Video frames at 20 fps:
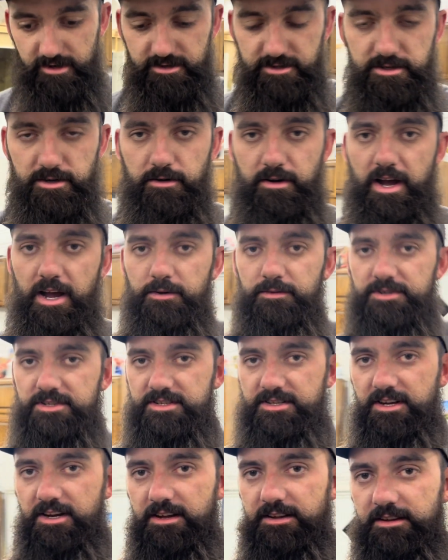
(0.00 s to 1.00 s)
So I would
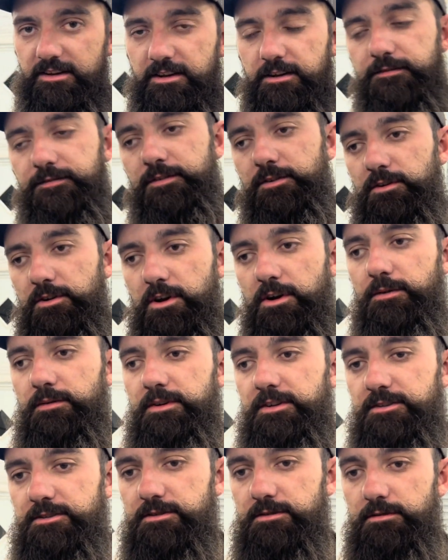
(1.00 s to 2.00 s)
say that if you're
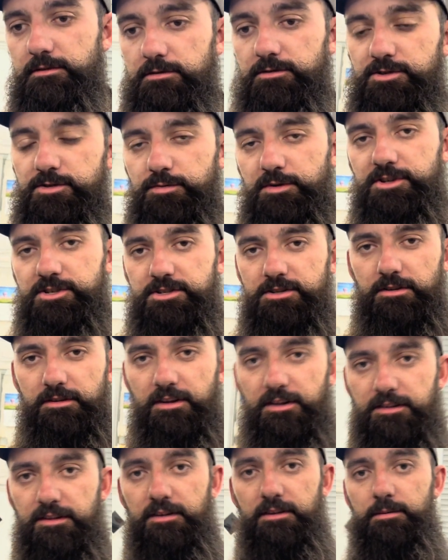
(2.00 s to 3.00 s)
going to switch to
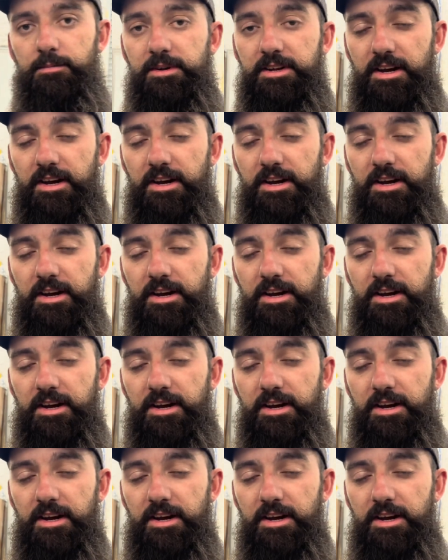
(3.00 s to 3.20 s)
lithium,